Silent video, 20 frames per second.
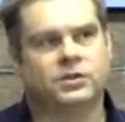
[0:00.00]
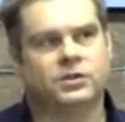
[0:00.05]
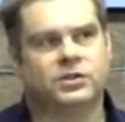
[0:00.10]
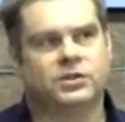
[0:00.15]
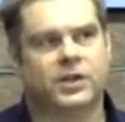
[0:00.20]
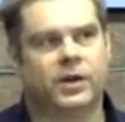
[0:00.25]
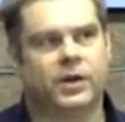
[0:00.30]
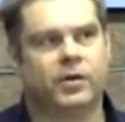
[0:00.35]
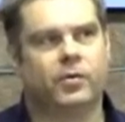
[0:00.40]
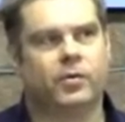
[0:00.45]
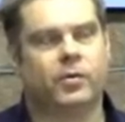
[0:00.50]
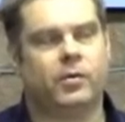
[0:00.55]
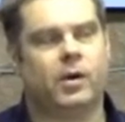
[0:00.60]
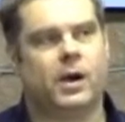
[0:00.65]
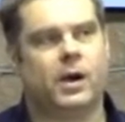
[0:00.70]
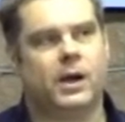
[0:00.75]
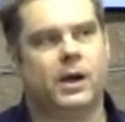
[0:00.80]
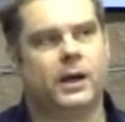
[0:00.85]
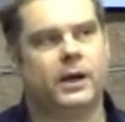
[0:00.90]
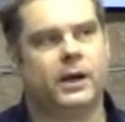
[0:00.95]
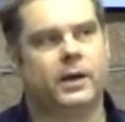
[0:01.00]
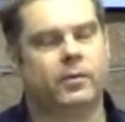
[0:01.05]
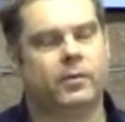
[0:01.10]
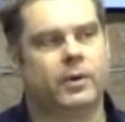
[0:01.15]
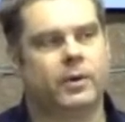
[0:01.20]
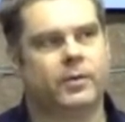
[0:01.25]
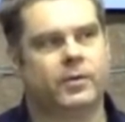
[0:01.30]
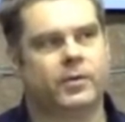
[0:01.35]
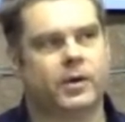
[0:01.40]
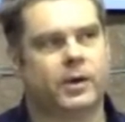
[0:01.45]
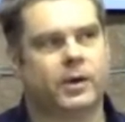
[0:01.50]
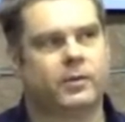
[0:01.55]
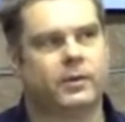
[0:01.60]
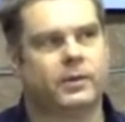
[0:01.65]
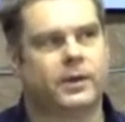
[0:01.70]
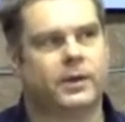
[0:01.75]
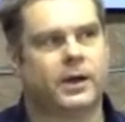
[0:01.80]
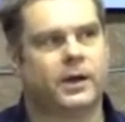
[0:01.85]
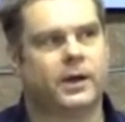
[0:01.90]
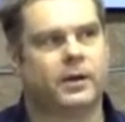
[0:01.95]
So where was I going
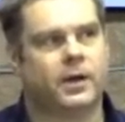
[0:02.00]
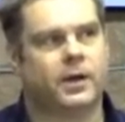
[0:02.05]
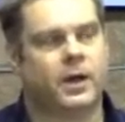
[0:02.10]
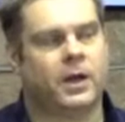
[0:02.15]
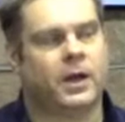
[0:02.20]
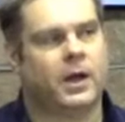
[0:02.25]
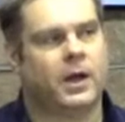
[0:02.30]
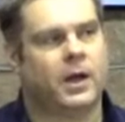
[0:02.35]
with that?